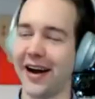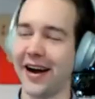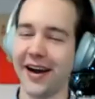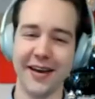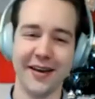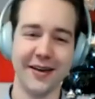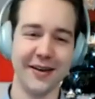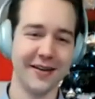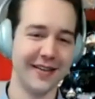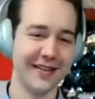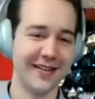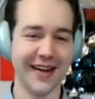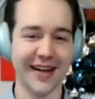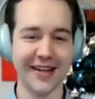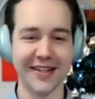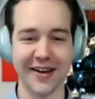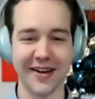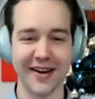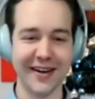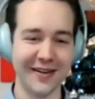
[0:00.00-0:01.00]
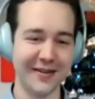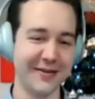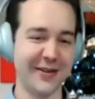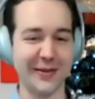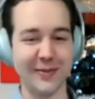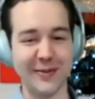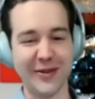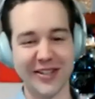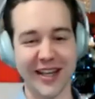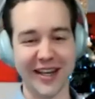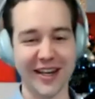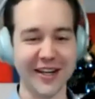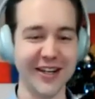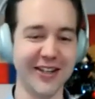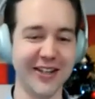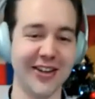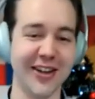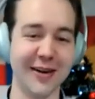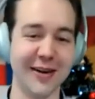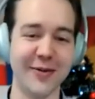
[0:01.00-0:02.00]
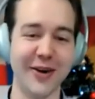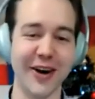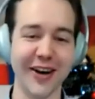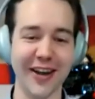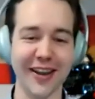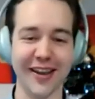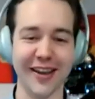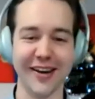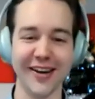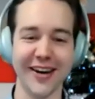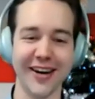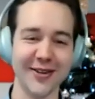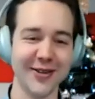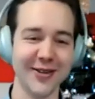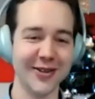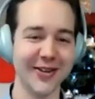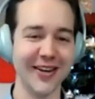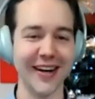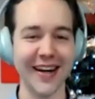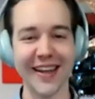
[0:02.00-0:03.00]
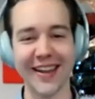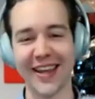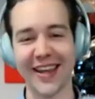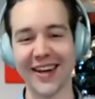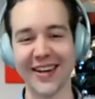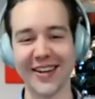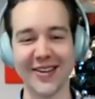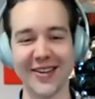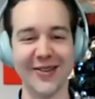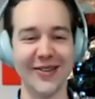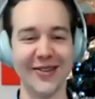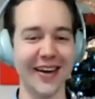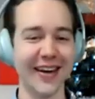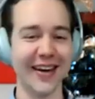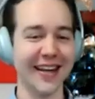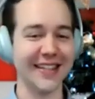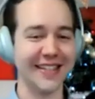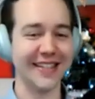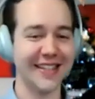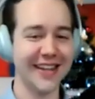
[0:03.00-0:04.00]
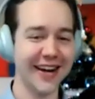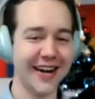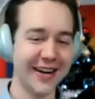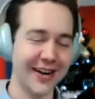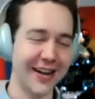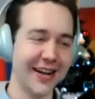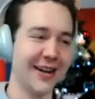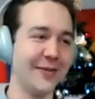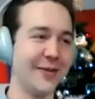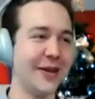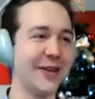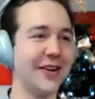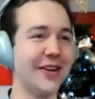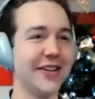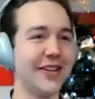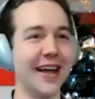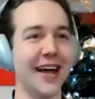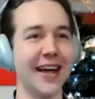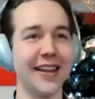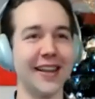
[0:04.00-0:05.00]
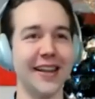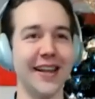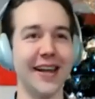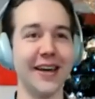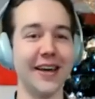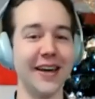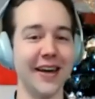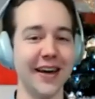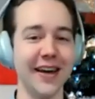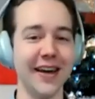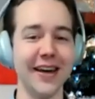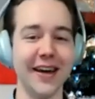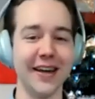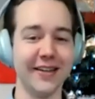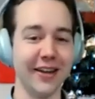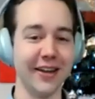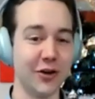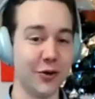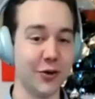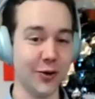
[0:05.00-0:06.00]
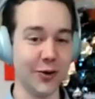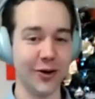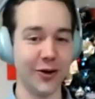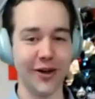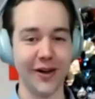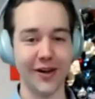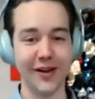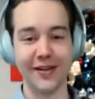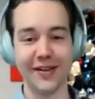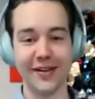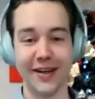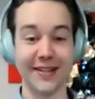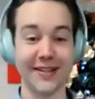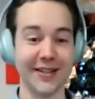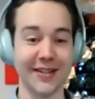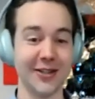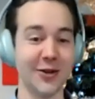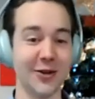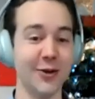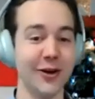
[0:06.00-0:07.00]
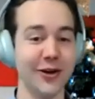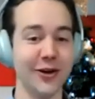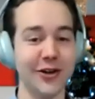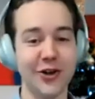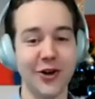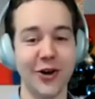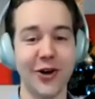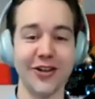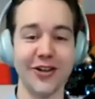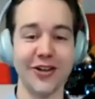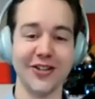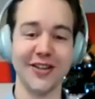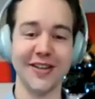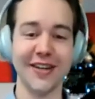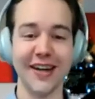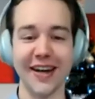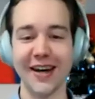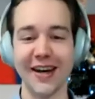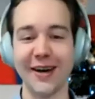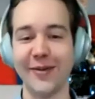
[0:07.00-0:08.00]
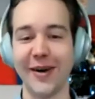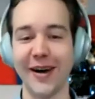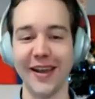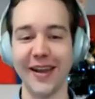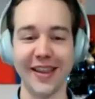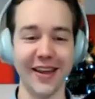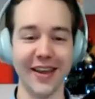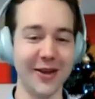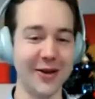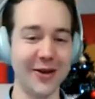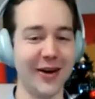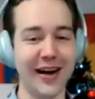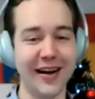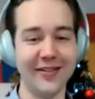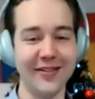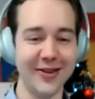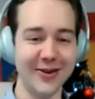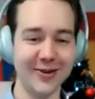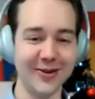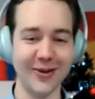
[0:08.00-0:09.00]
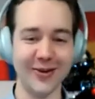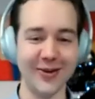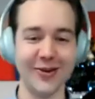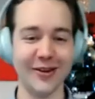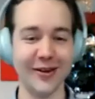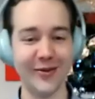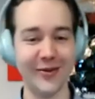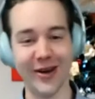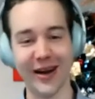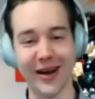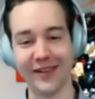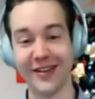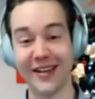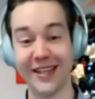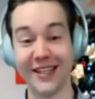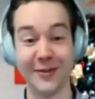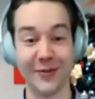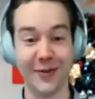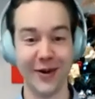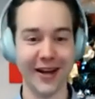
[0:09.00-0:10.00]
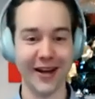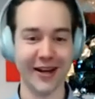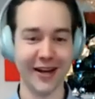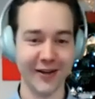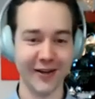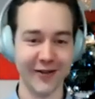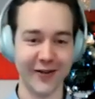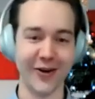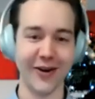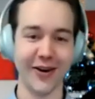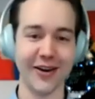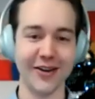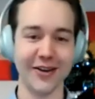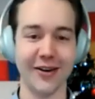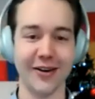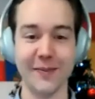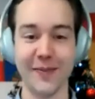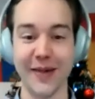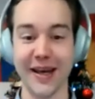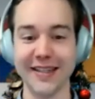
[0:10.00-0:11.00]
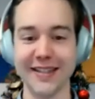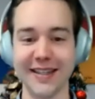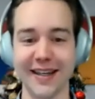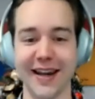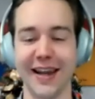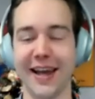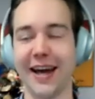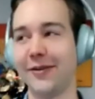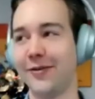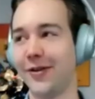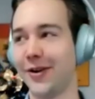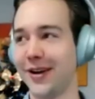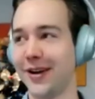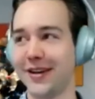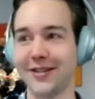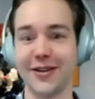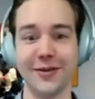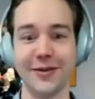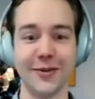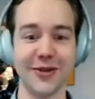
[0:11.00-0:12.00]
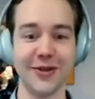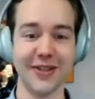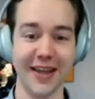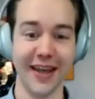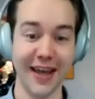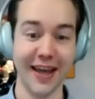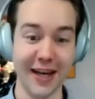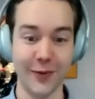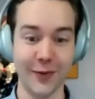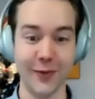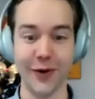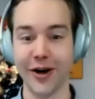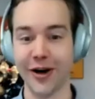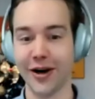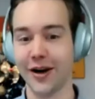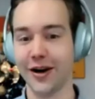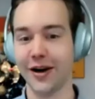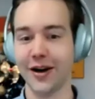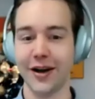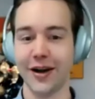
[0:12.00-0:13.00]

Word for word: I, as a almost like a digital marketing dinosaur, tend to get stuck a little bit on that. Like, uh, that Google is just Google search. Mm-hmm. But uh, you have YouTube, you have display network. You can basically advertise almost anywhere